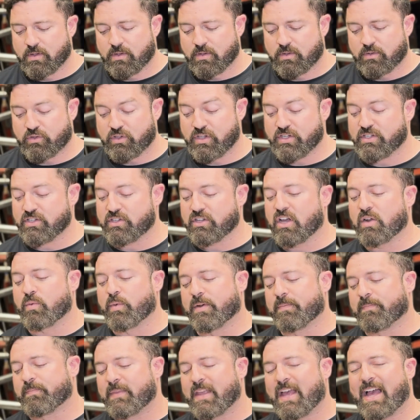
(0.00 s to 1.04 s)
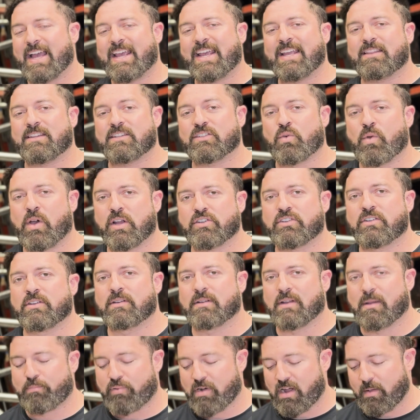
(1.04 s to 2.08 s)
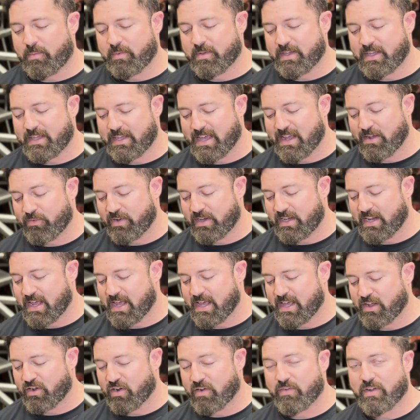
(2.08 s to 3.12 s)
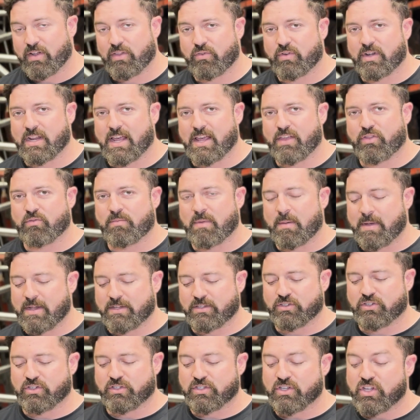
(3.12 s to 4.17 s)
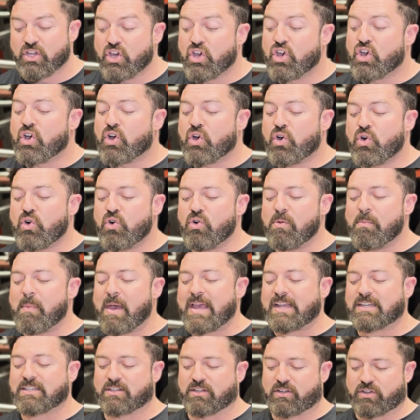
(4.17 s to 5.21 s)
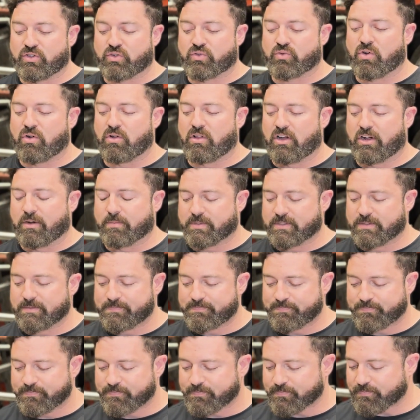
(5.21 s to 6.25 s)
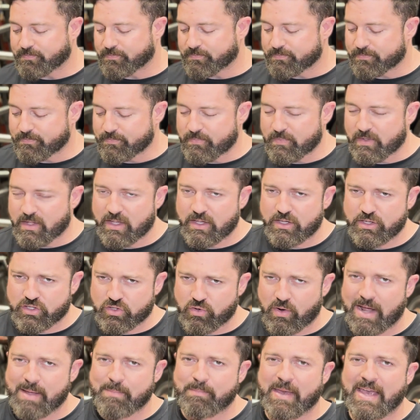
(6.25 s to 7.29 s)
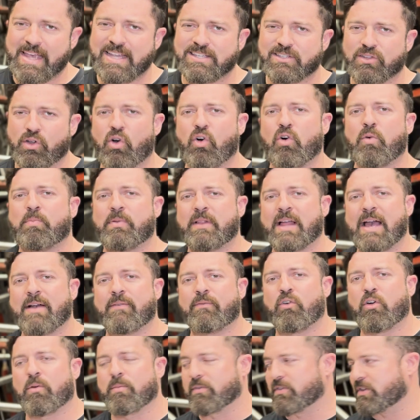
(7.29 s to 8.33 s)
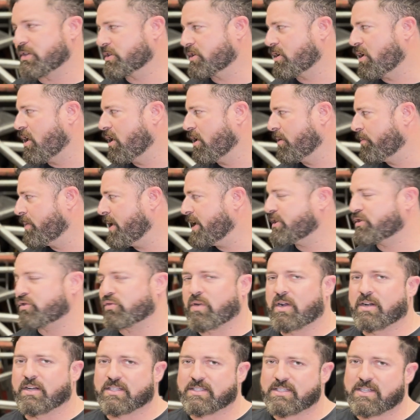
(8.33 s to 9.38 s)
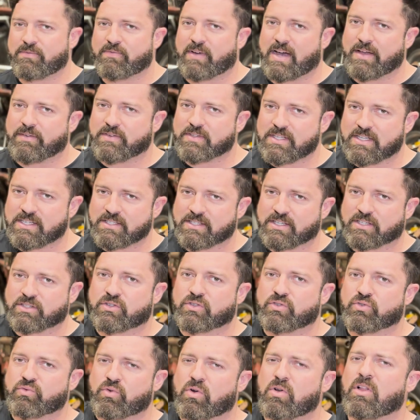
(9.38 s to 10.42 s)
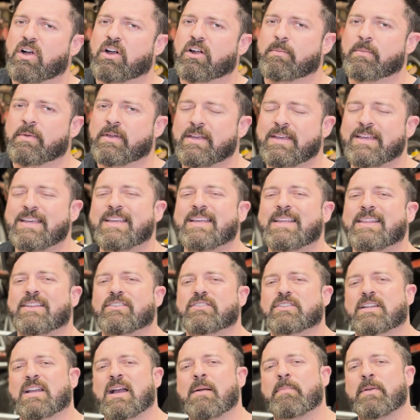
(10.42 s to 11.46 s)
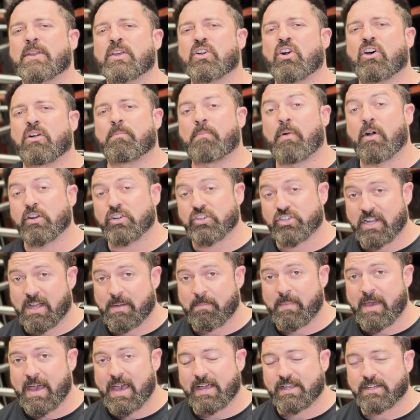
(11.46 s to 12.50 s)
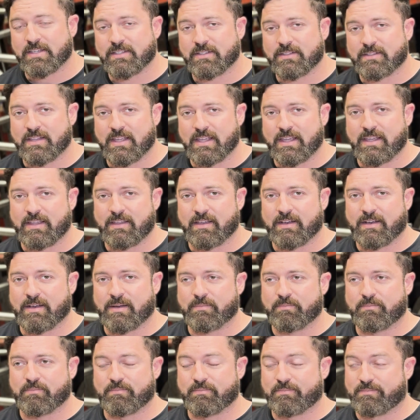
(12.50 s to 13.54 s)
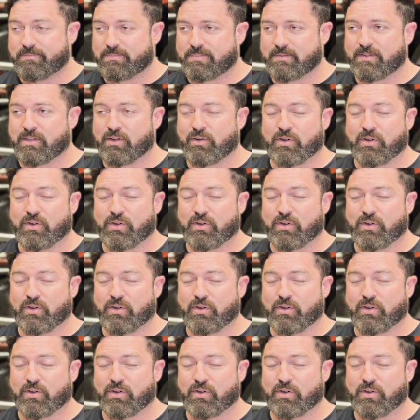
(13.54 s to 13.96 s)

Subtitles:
So this is a good one. I get this question probably every day or every other day through my messages. Who makes the control arms? So I based the whole platform of this car based around a C5, C6 control arm. There's a company called Part Shop Max. They're